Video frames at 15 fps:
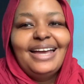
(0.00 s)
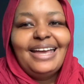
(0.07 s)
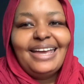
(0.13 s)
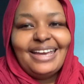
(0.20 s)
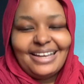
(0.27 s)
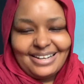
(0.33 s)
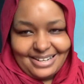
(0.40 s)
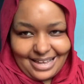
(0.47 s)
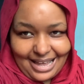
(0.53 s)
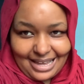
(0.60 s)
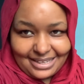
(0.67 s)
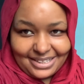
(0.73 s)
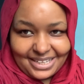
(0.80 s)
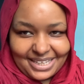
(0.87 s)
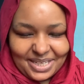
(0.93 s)
and
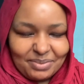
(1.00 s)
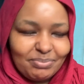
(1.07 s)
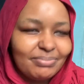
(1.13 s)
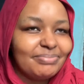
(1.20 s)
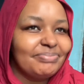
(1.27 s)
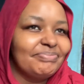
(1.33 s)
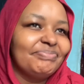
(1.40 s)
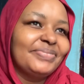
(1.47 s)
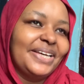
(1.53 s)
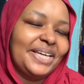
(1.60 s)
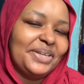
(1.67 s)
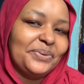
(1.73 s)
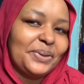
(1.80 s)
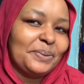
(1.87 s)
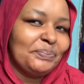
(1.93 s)
I came.
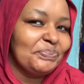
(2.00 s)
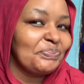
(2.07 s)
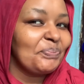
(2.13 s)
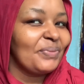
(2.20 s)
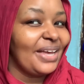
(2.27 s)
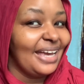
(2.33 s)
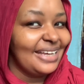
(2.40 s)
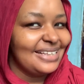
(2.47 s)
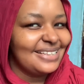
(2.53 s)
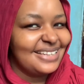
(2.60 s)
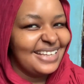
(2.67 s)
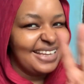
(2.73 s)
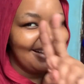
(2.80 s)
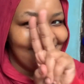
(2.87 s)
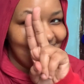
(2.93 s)
Anyway, guys,
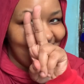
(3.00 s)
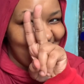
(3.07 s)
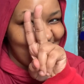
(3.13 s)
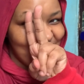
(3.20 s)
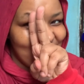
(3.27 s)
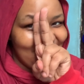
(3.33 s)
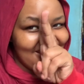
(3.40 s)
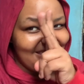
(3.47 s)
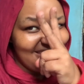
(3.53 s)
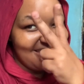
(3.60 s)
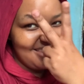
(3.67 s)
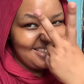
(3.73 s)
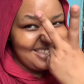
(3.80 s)
peace.